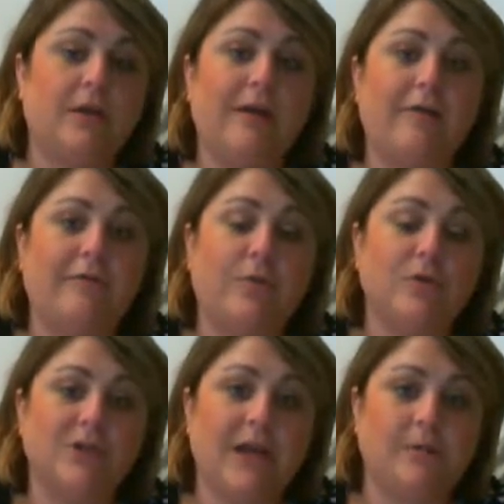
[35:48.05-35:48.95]
You have
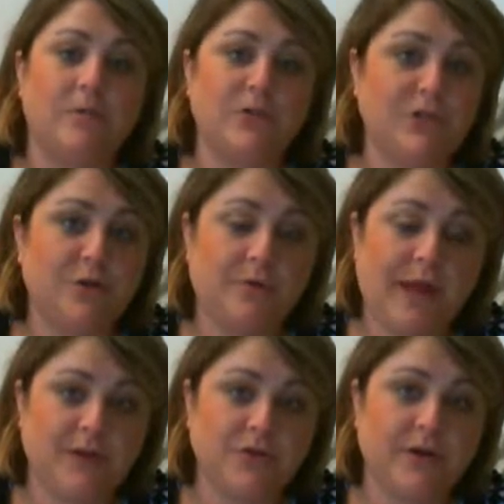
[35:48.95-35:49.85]
4 chambers, 2
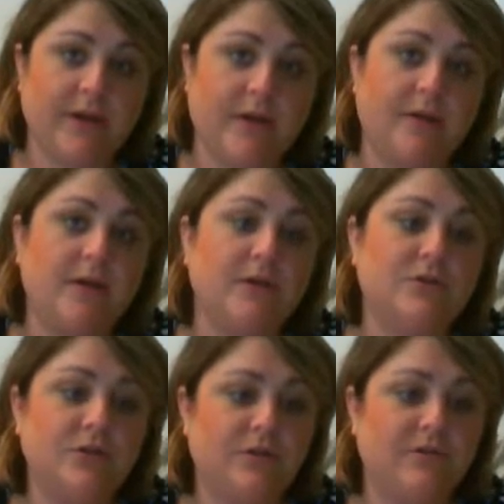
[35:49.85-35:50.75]
atria,
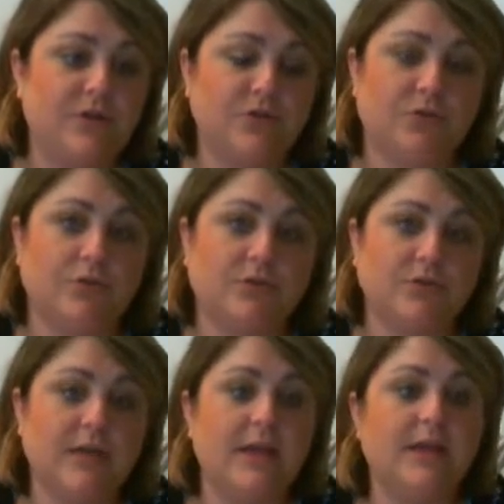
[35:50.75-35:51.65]
2 ventricles.